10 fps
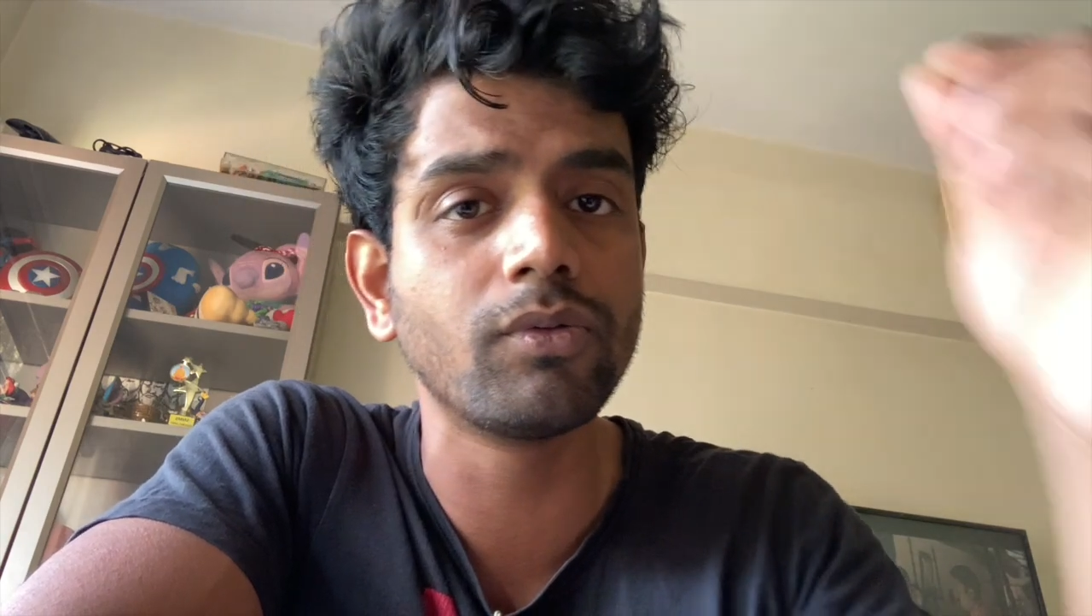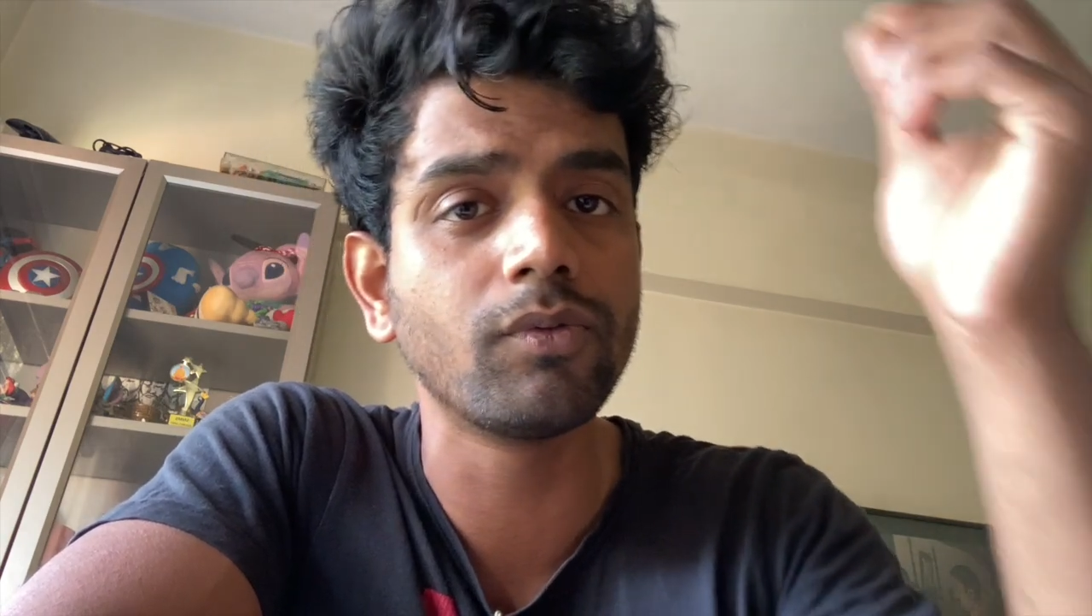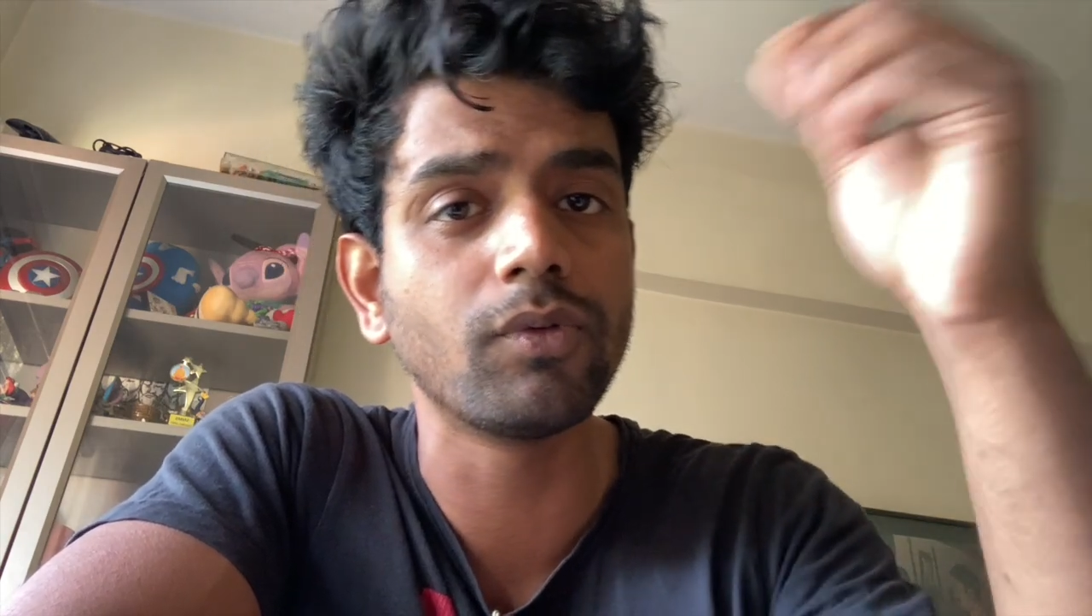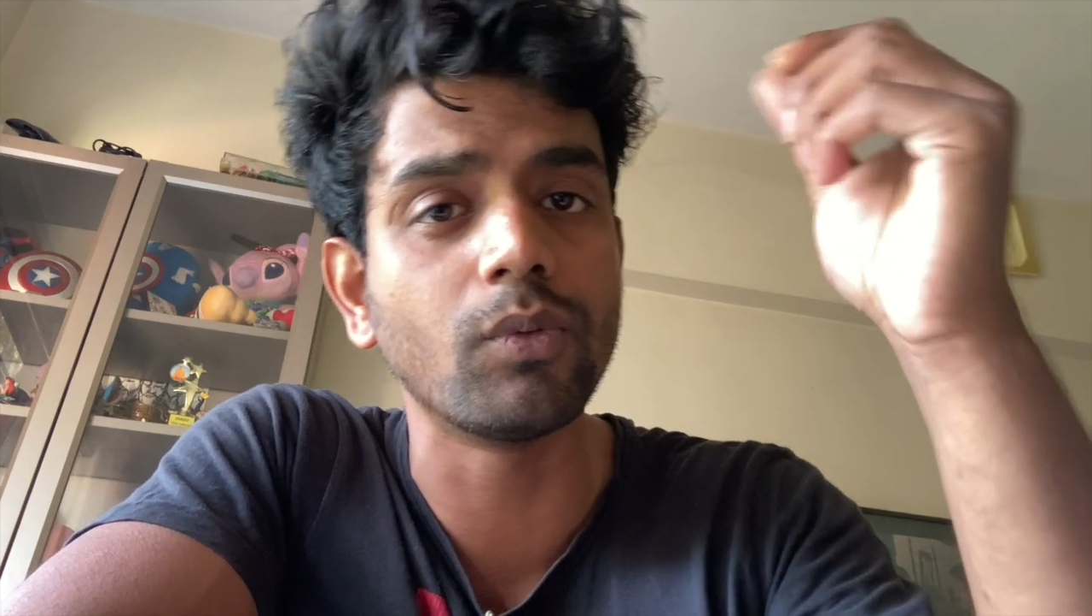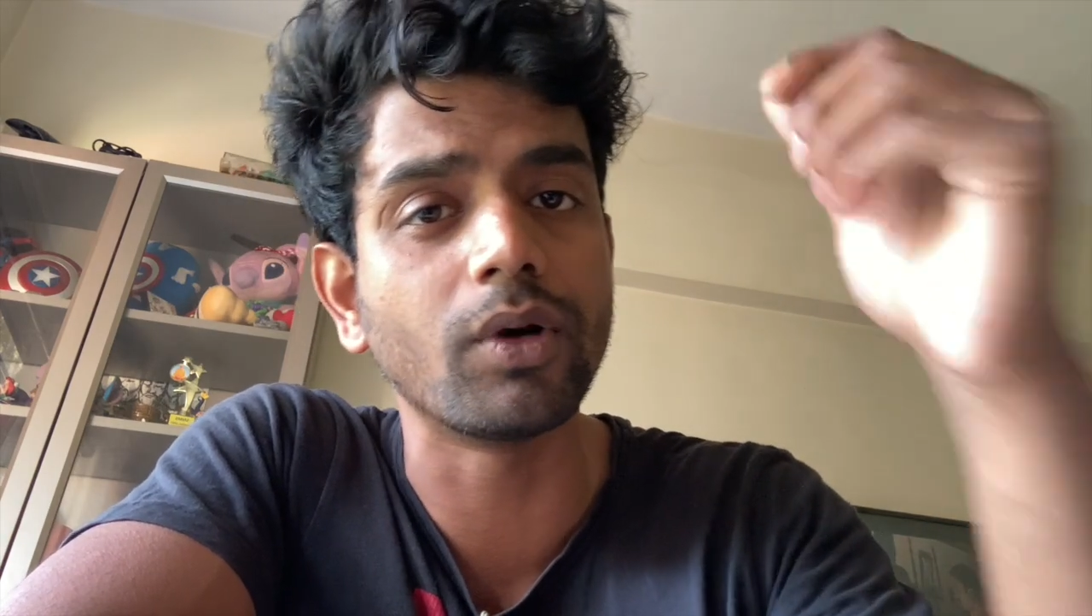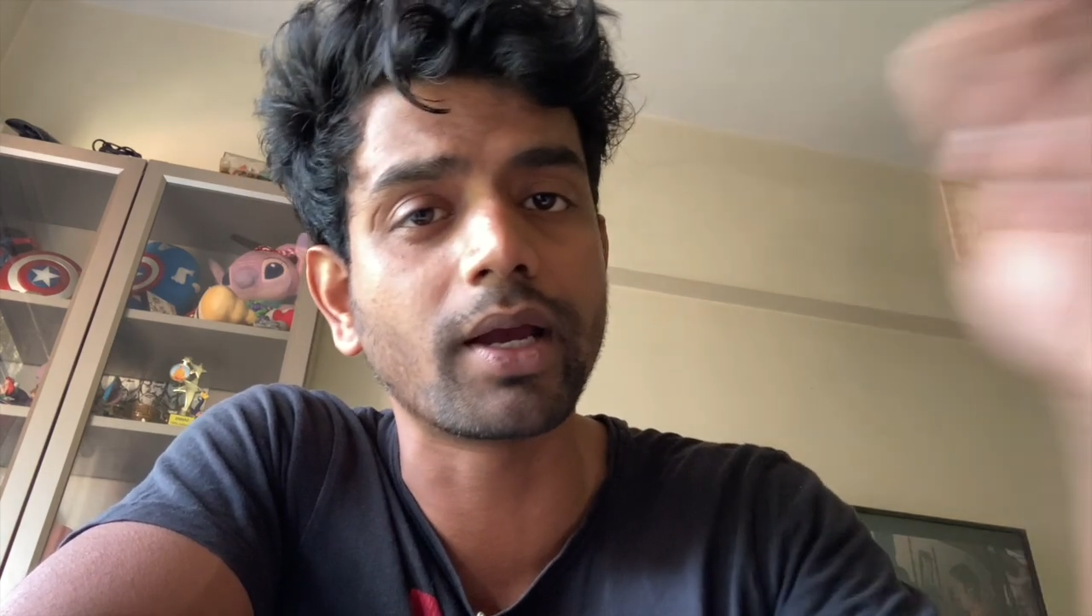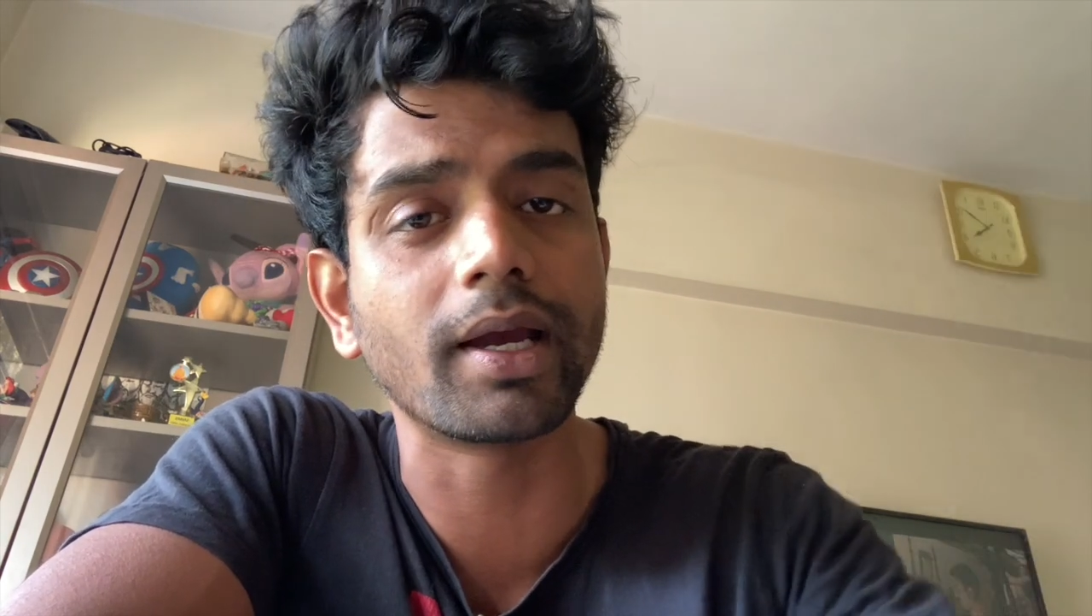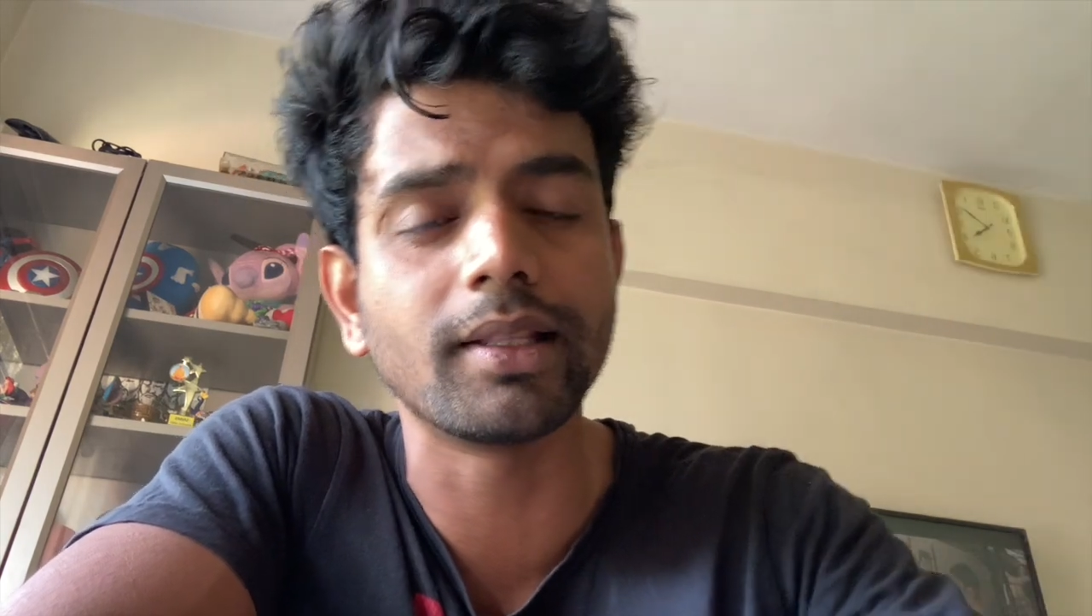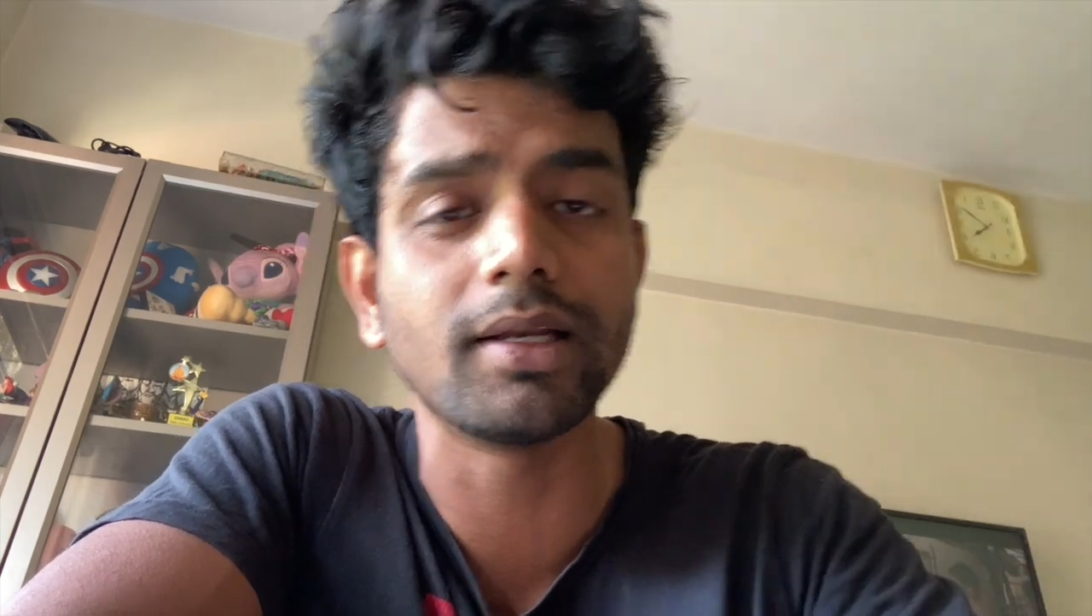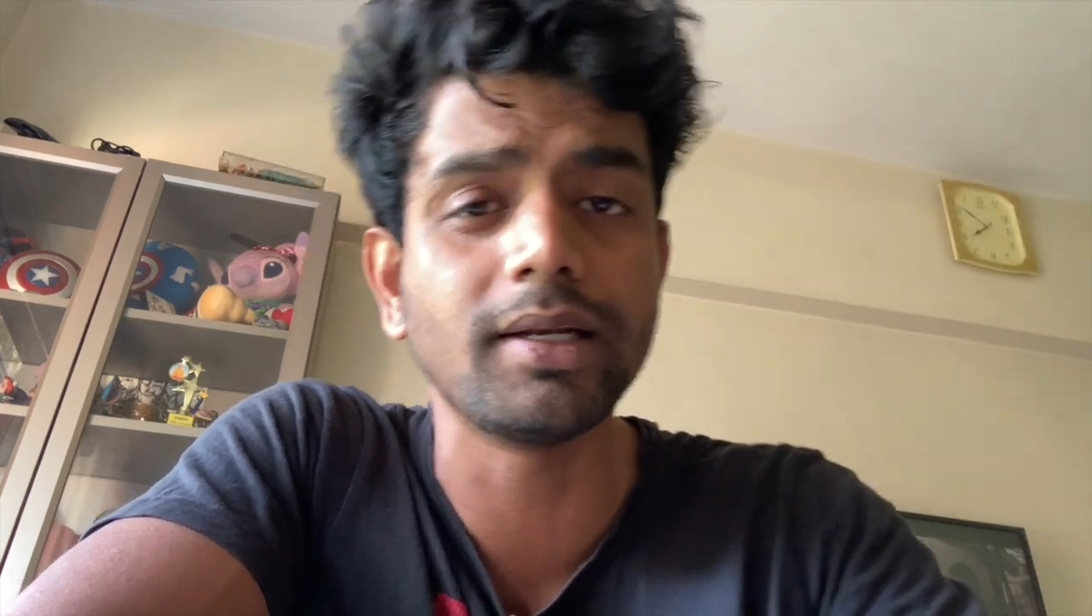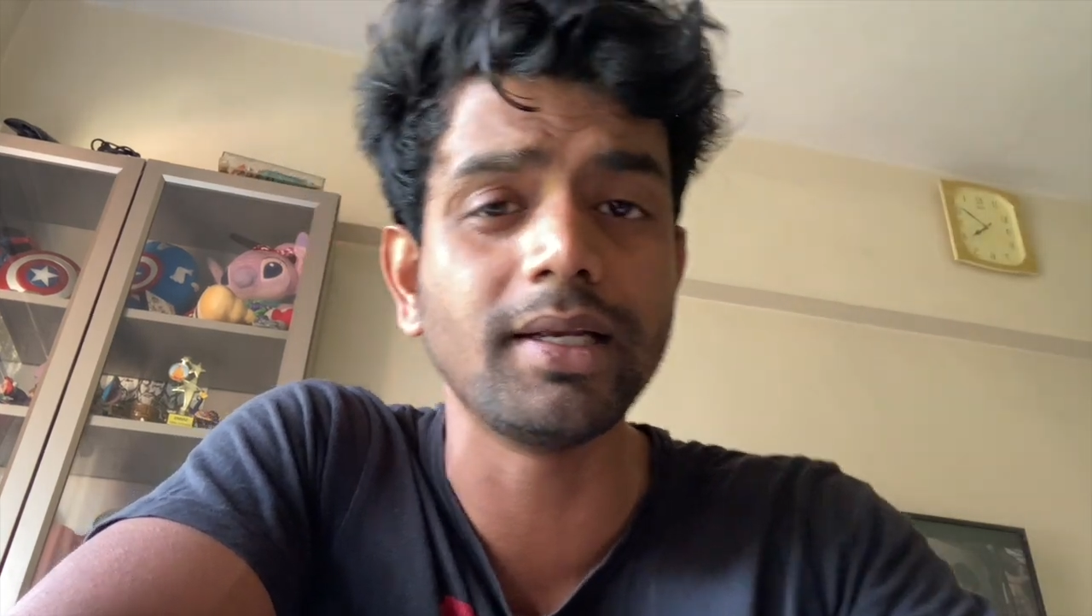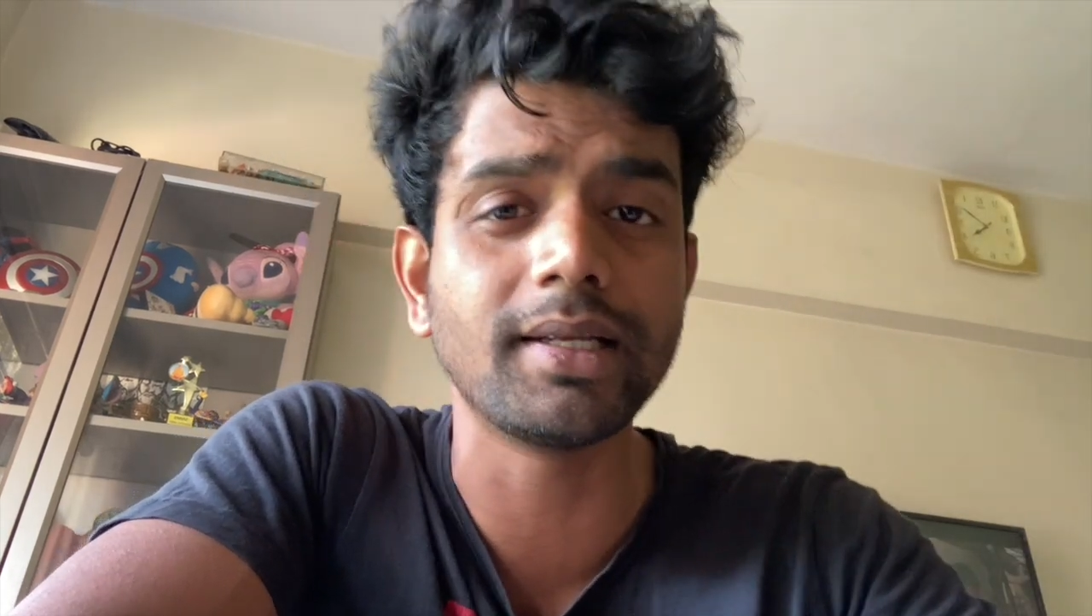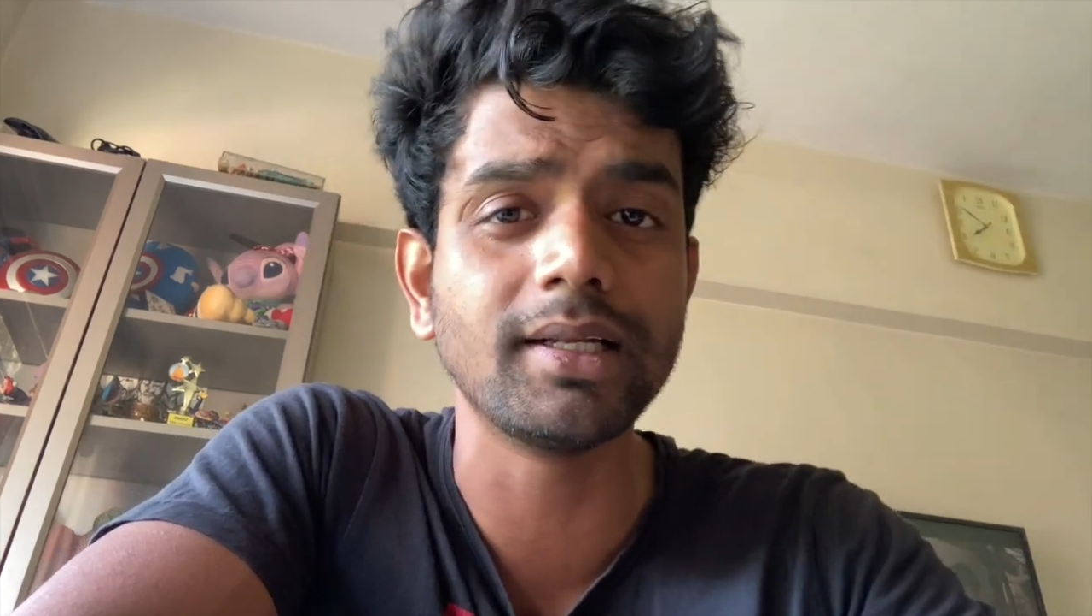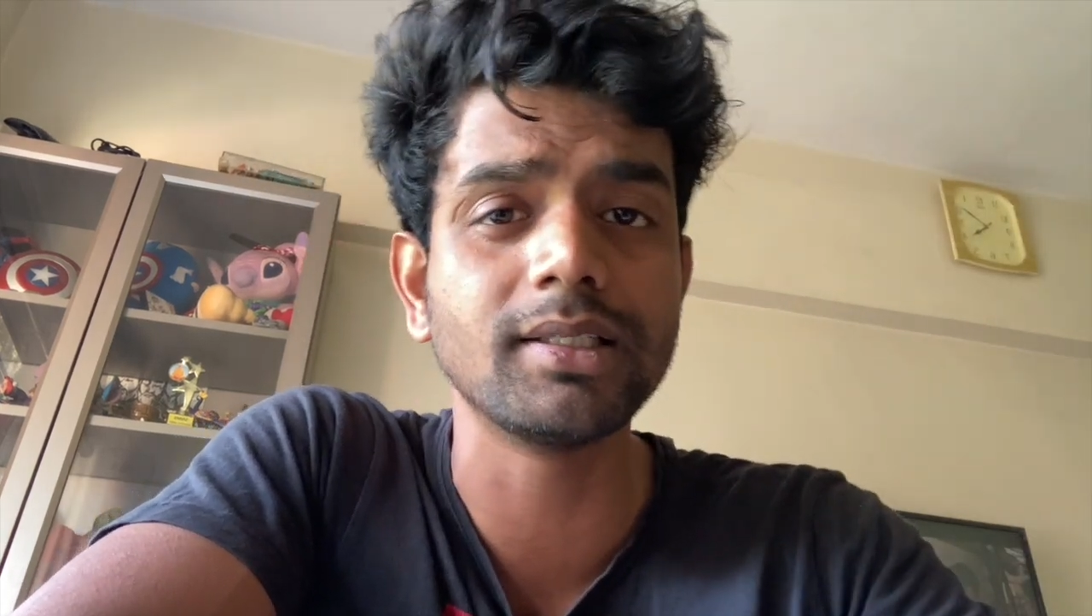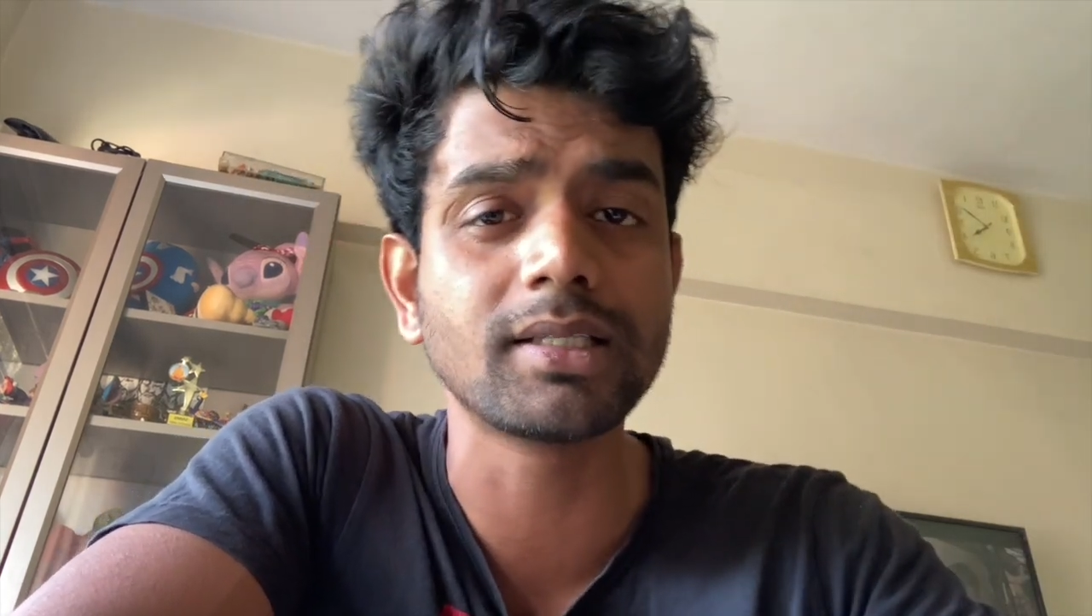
for working in the details.